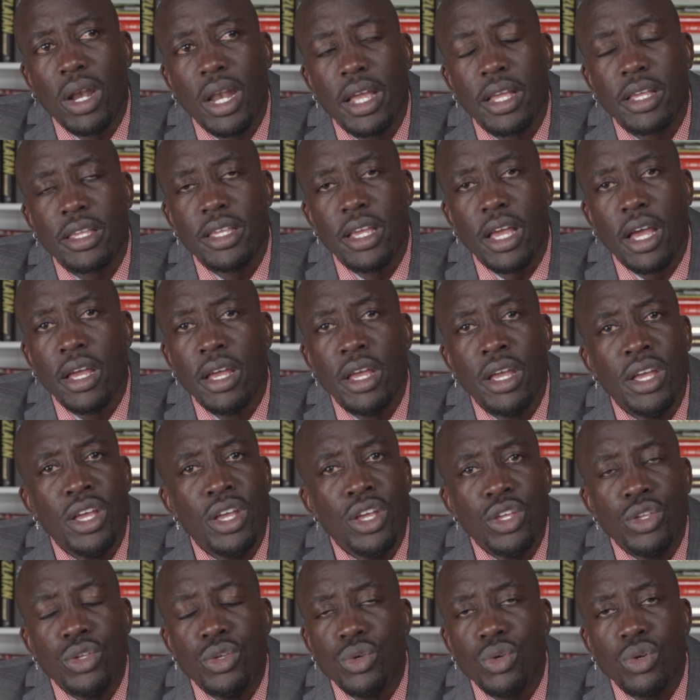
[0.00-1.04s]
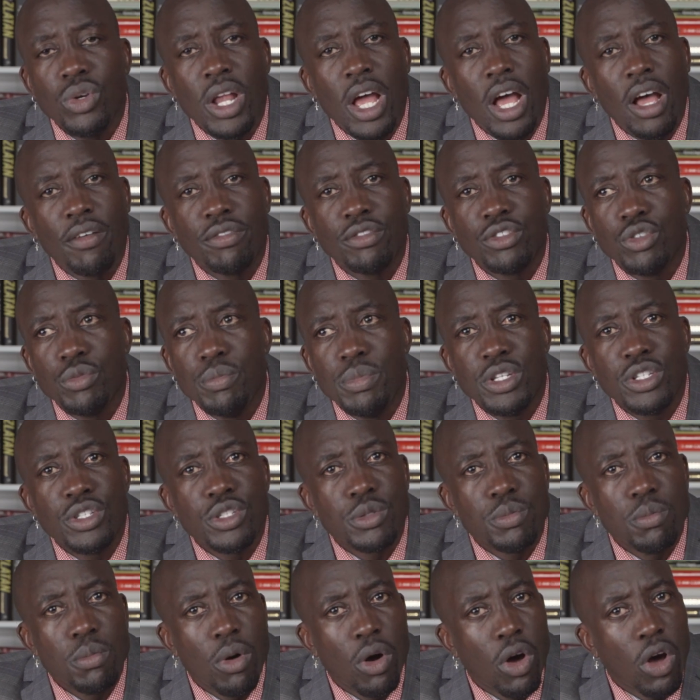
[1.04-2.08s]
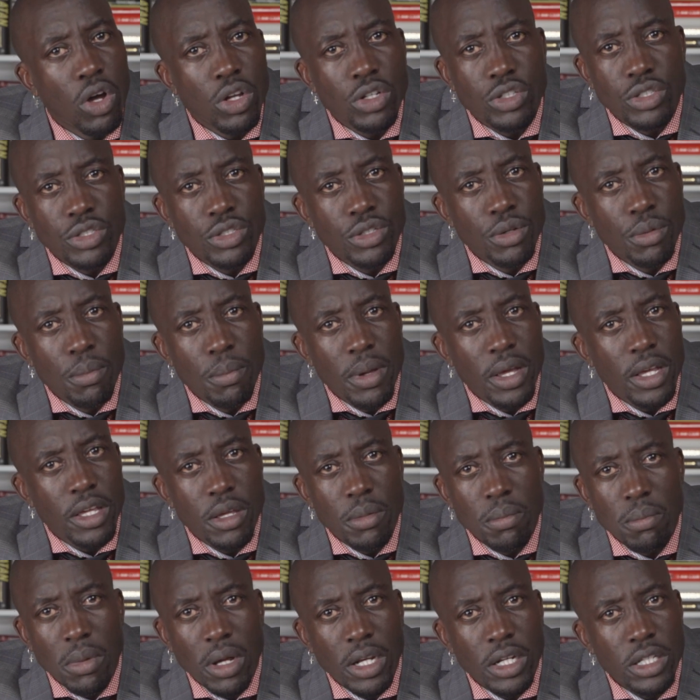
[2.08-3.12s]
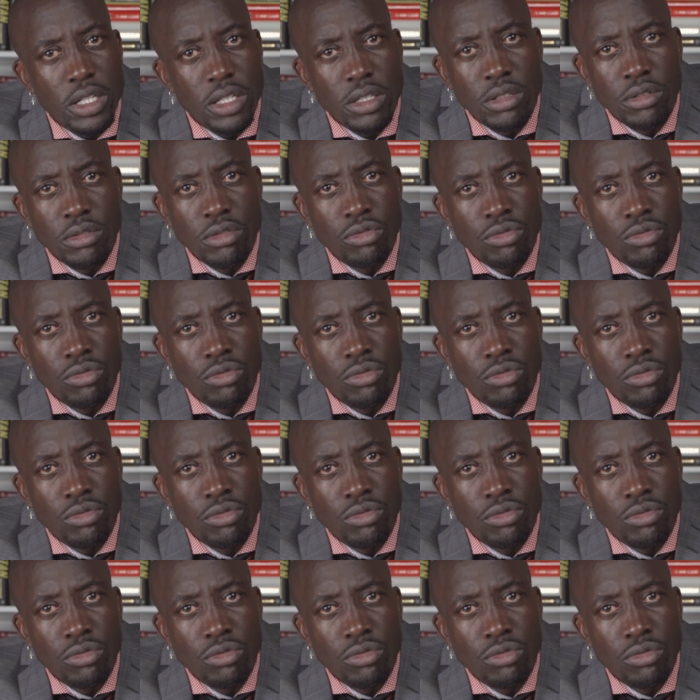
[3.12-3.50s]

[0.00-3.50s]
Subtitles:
like, yeah, you don't have to be smart making money.